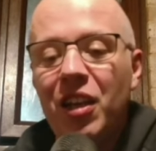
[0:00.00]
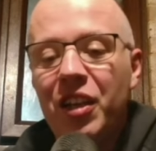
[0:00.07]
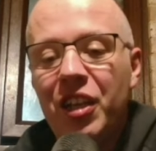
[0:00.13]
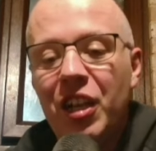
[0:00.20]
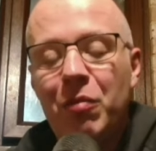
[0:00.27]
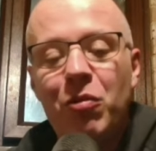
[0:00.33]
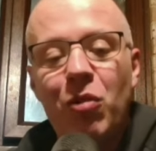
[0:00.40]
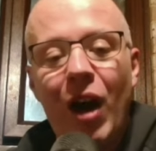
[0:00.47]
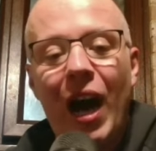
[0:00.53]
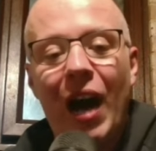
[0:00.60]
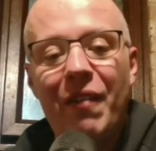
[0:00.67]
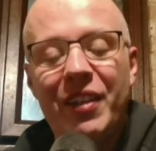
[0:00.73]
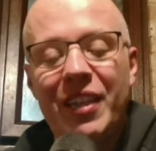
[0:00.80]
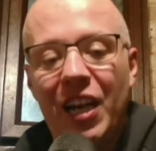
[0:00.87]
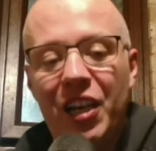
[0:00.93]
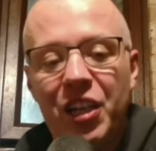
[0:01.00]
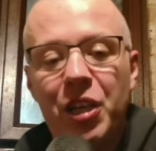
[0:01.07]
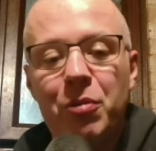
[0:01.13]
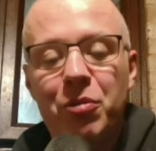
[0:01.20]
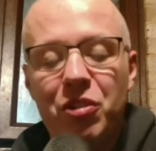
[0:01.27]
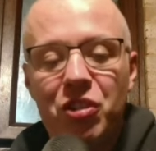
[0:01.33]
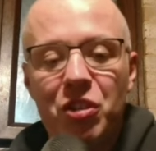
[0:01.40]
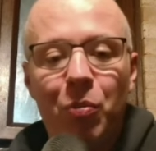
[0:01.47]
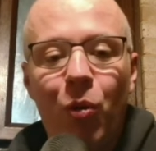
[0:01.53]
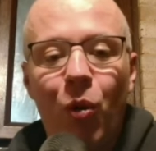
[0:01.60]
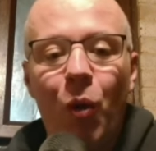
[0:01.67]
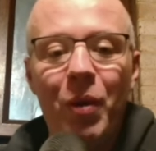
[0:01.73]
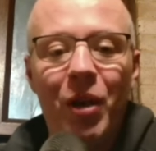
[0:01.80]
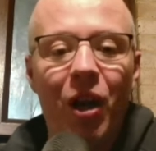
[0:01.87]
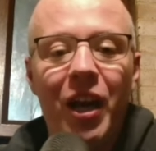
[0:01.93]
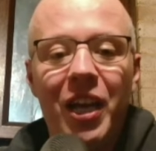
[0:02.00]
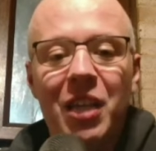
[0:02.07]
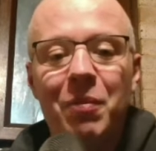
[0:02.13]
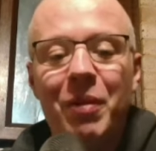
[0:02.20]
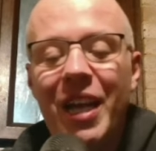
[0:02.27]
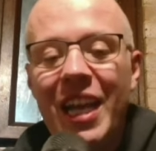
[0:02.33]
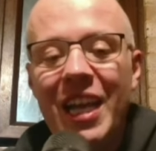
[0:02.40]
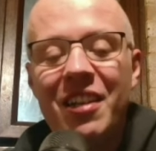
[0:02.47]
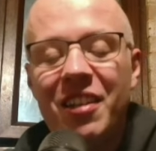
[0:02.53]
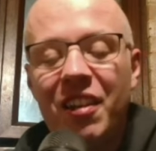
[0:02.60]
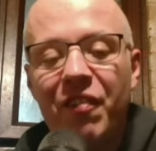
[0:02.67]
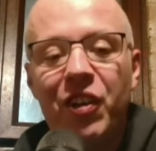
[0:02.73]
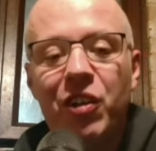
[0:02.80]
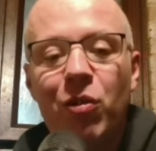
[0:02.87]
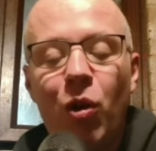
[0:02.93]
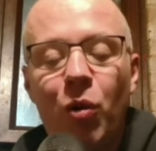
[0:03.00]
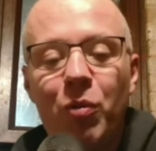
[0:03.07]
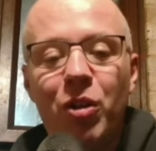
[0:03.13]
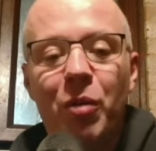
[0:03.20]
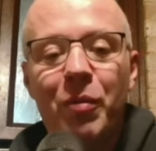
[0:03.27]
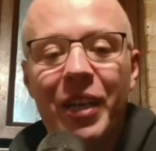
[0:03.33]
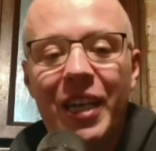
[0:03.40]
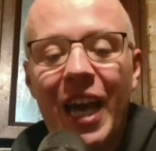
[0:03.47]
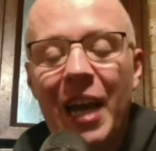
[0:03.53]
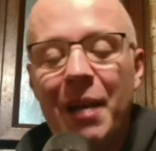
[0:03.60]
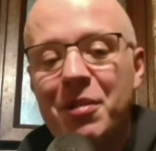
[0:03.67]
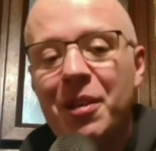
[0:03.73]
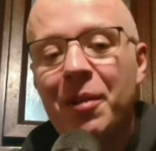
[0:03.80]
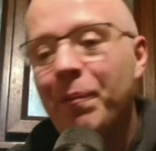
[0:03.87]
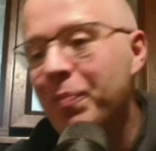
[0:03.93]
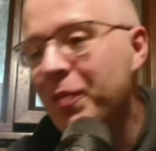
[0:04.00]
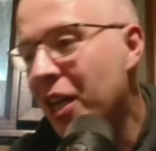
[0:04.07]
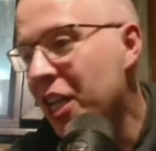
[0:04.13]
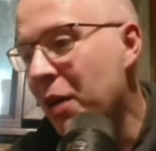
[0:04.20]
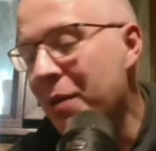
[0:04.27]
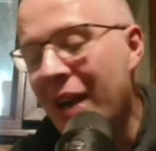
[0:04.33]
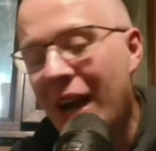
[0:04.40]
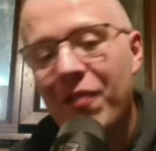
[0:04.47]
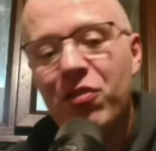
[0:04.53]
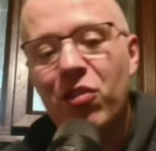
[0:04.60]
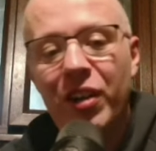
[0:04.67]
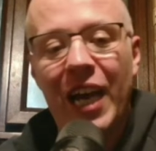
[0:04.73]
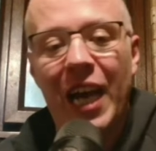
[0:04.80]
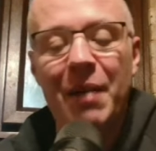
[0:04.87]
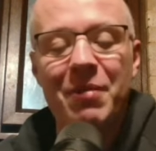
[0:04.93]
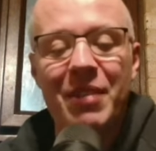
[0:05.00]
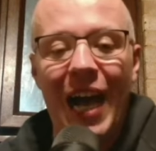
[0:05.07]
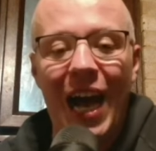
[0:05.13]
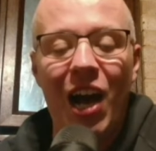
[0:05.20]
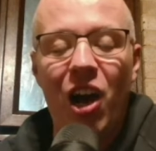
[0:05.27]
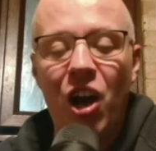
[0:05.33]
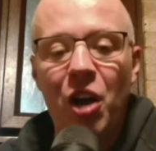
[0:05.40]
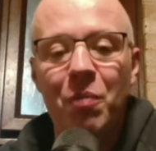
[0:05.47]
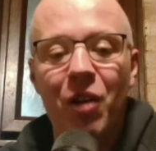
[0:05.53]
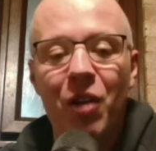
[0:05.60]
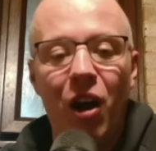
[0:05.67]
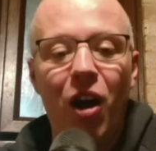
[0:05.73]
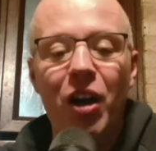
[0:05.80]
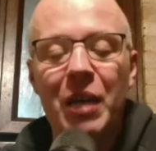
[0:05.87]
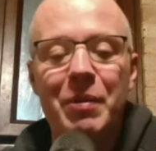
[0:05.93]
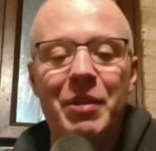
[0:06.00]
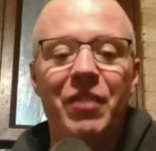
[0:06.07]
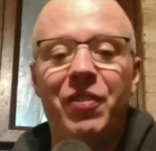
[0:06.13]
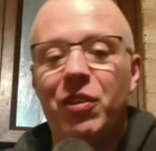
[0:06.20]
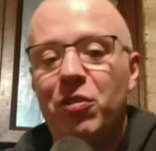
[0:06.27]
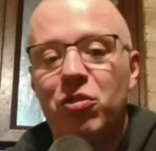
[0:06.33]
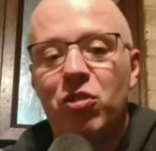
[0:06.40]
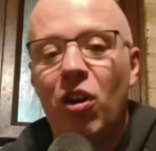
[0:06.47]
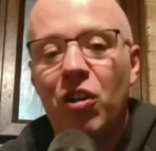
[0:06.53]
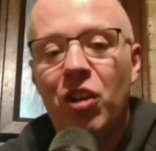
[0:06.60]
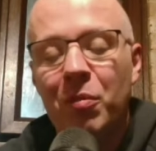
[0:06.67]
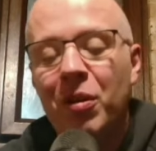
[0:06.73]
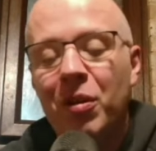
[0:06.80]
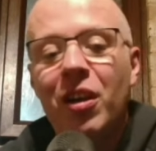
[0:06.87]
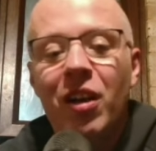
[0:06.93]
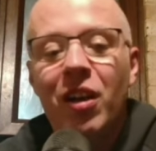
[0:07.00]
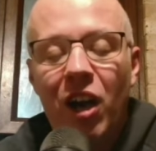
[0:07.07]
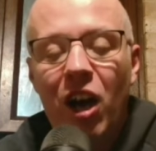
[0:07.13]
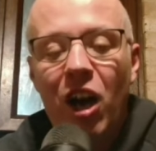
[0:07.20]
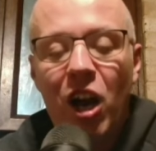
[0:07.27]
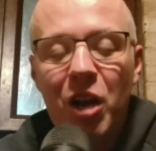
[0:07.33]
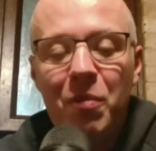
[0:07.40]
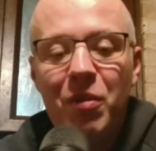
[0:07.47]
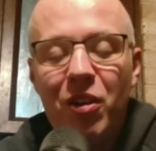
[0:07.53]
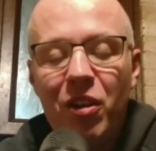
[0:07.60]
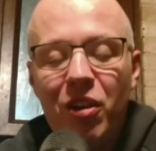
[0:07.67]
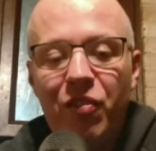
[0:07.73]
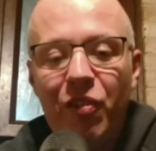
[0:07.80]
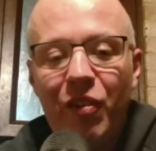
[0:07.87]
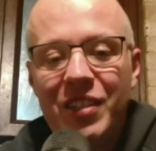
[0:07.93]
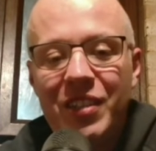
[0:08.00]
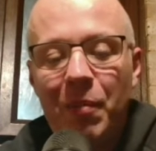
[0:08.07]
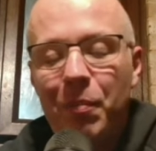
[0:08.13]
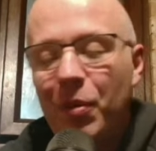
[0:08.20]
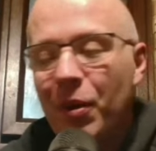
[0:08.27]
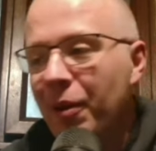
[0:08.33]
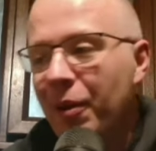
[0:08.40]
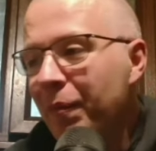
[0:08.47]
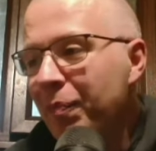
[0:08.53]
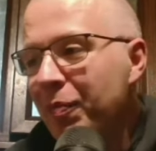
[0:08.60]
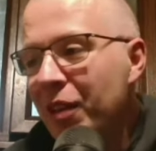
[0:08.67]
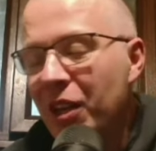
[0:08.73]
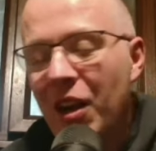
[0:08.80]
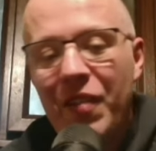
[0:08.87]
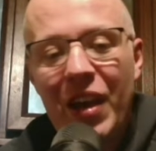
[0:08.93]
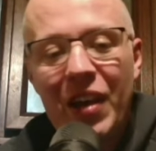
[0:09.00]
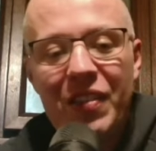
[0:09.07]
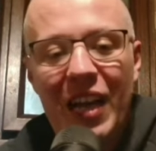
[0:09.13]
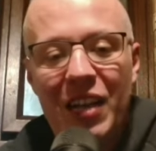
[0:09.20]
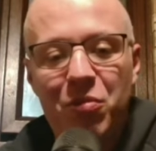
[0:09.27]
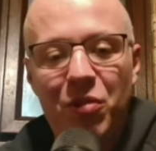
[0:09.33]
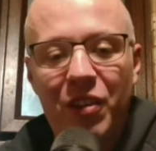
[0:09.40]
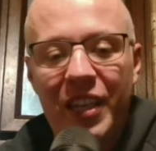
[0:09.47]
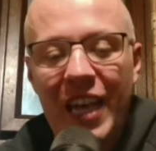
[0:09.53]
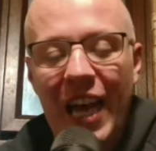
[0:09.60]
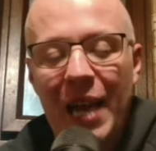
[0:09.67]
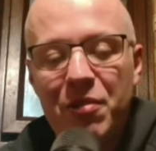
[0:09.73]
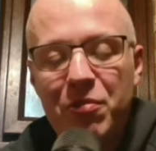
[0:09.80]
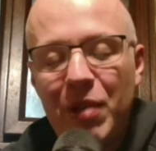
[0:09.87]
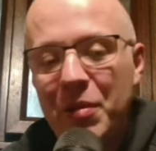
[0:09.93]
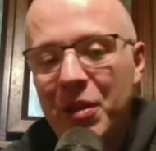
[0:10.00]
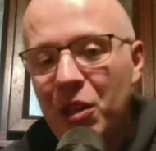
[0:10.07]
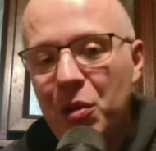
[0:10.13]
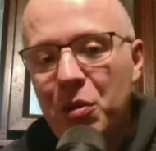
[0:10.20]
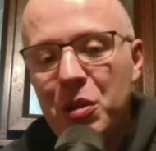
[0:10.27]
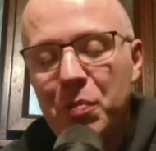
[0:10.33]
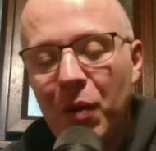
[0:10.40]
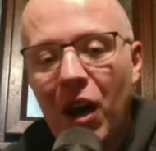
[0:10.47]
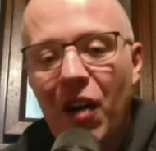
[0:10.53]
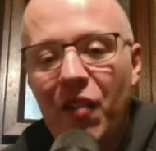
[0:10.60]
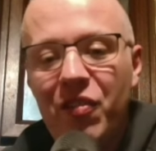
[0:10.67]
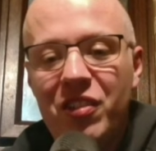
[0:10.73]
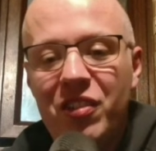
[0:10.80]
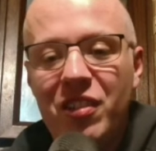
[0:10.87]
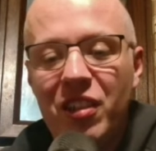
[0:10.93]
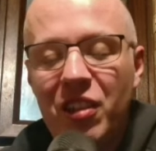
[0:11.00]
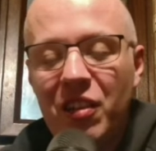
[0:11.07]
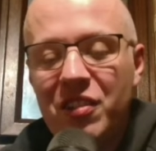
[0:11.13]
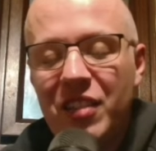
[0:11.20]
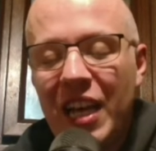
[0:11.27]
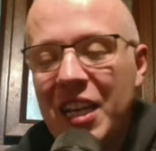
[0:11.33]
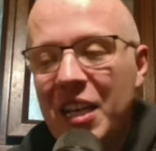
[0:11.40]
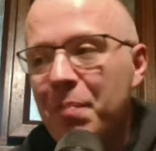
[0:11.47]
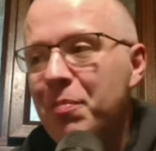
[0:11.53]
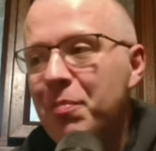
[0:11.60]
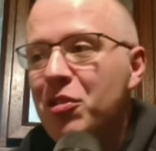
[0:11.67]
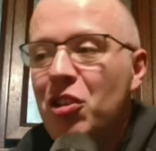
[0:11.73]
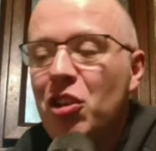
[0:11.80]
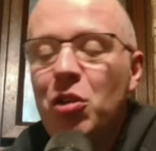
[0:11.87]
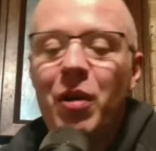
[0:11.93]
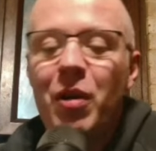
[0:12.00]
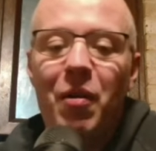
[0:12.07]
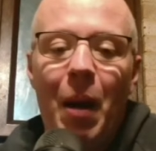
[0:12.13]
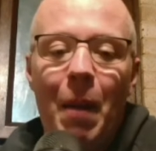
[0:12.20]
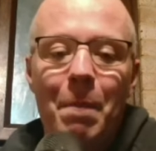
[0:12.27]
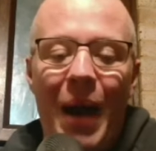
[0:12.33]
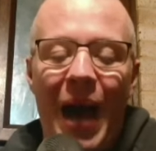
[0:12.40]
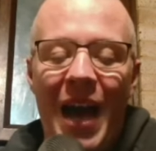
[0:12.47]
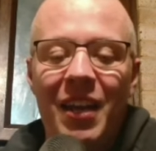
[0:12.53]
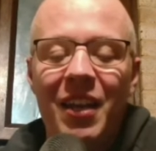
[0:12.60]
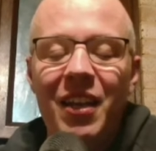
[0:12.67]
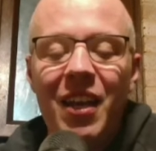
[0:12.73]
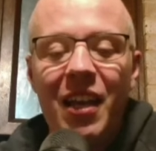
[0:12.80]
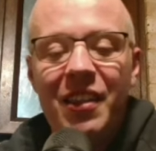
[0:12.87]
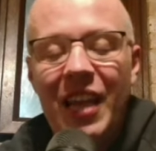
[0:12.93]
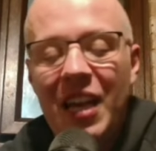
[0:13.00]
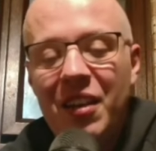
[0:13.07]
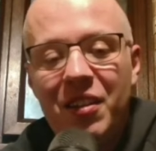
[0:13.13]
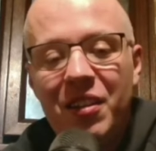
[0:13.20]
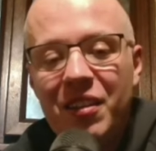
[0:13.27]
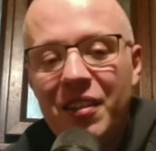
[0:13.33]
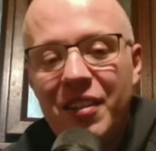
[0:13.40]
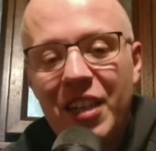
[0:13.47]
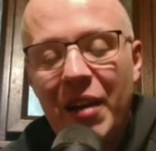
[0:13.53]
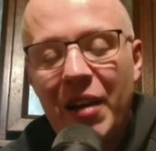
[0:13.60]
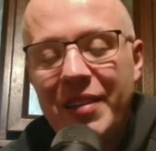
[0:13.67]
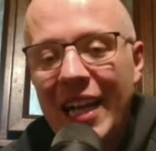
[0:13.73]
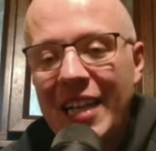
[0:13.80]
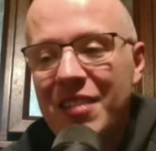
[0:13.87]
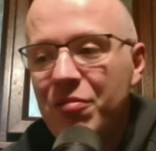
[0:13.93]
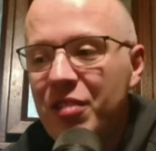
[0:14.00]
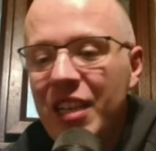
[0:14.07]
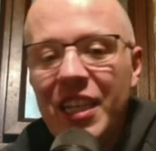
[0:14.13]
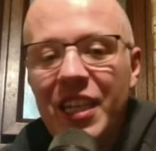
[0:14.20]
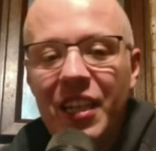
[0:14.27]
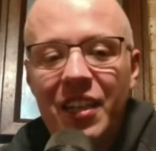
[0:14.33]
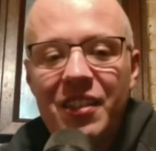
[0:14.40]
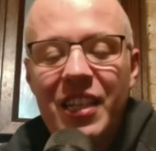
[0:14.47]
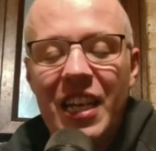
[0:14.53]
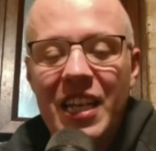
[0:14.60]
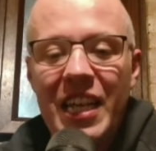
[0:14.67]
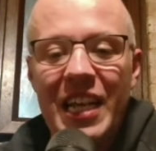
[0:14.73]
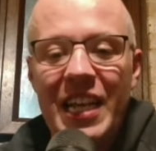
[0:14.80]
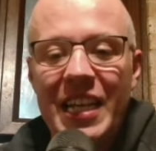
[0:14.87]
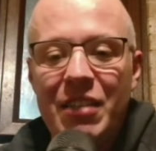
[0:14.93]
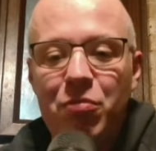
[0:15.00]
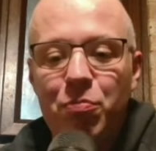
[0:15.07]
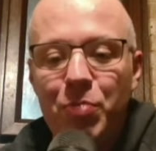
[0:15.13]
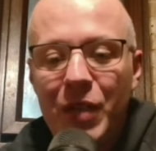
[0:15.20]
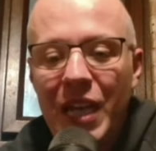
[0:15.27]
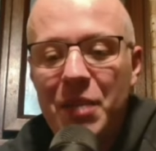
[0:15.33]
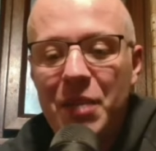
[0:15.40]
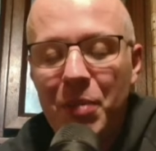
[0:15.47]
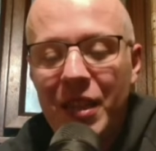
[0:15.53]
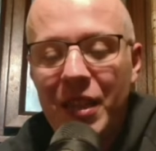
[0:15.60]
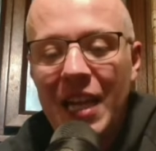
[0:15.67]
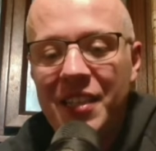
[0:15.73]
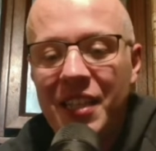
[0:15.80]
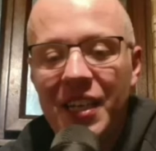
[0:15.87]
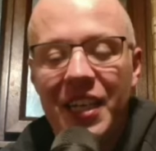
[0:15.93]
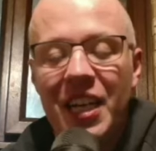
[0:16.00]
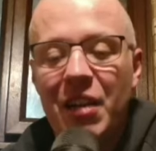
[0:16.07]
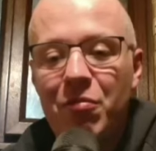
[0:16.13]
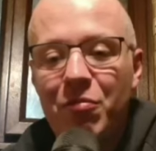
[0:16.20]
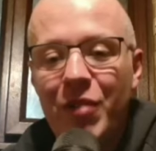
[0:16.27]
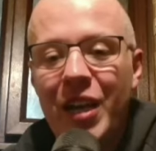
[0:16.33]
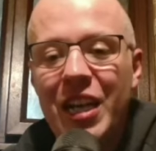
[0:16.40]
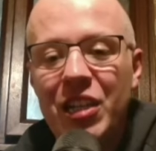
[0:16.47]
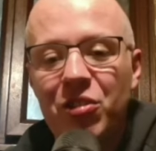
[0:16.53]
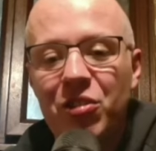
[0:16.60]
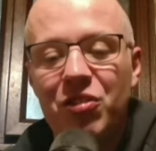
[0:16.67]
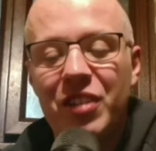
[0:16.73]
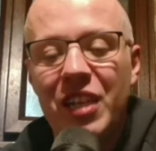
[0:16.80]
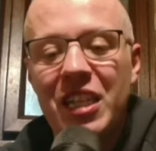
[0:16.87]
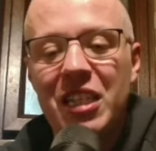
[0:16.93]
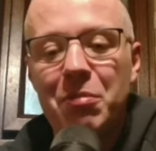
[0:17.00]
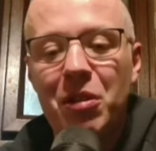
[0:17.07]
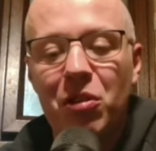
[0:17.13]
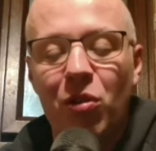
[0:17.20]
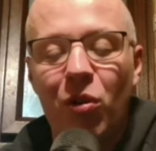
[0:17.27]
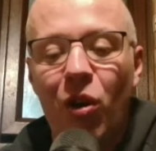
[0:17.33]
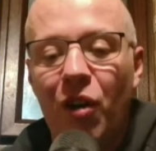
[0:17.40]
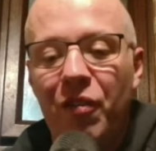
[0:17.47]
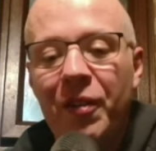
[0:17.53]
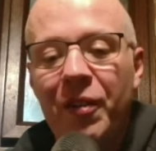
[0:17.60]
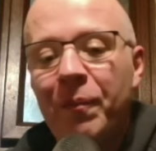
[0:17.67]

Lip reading: You know, not having that huge support behind them in difficult upcoming games. You know, we have got games at home that are going to be difficult. Tottenham home, for example. You know, if that's one of the games where we lose part of the, you know, stadium to a ban, then, you know, that's ridiculous. And it's pathetic, and it really does need to be thought of.